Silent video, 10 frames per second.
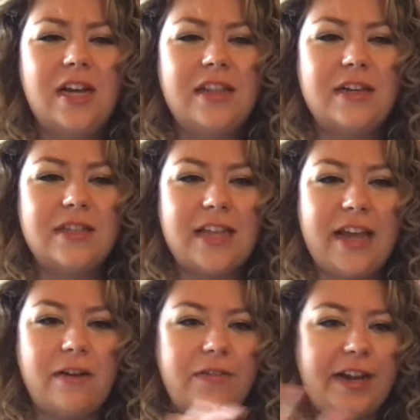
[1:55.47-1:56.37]
There's
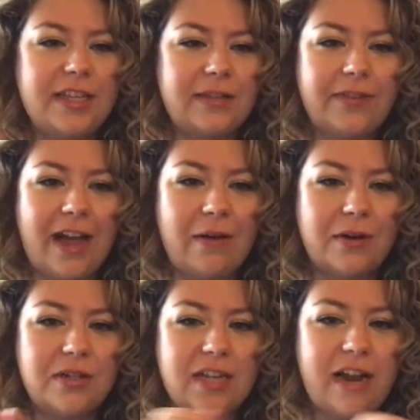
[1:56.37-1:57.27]
Edelweiss
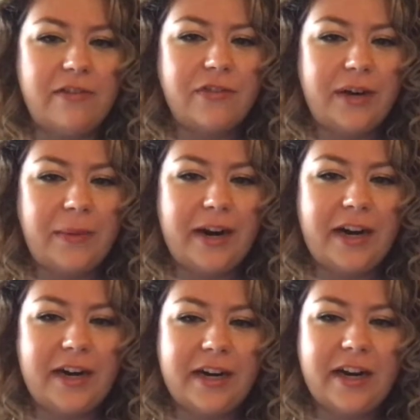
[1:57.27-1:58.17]
flowers
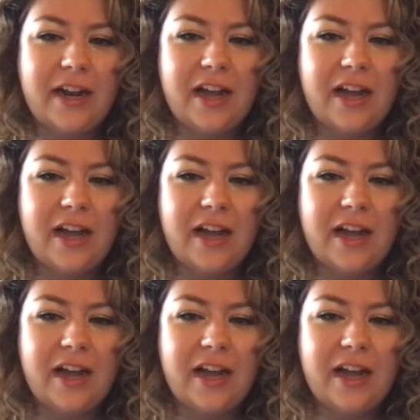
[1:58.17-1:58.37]
everywhere,